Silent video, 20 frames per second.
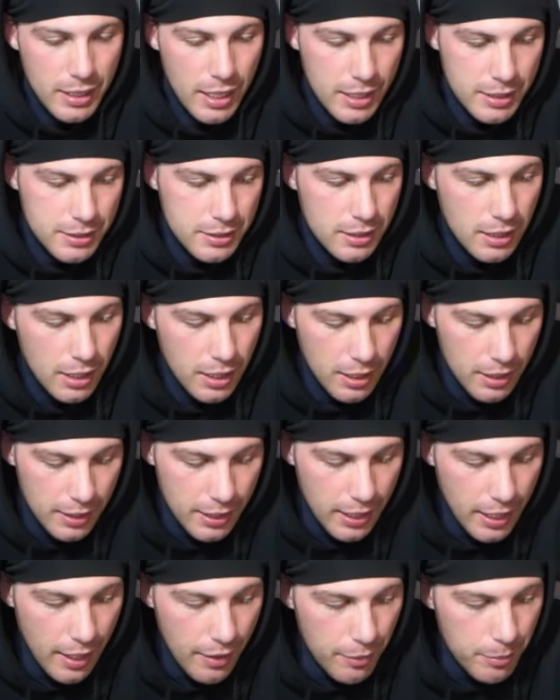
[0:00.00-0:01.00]
Let's
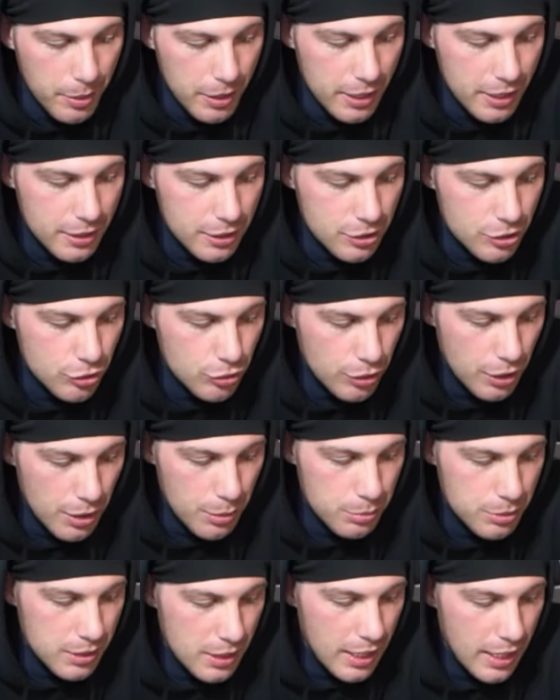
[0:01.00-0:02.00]
get everybody in the
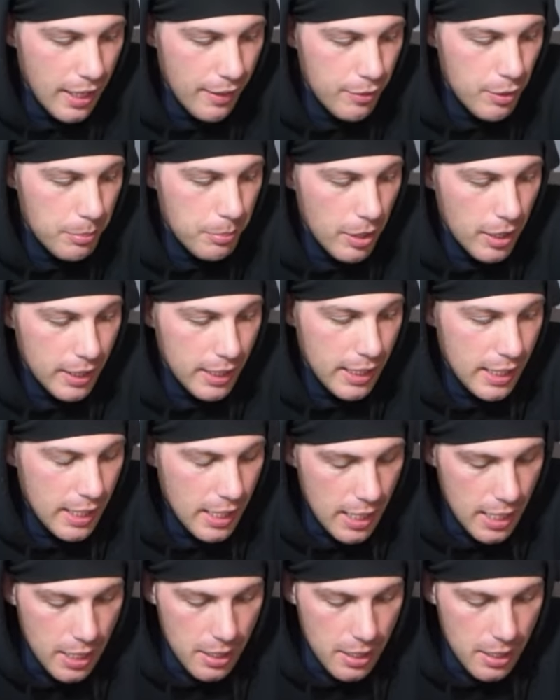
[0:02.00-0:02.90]
streams. Get everybody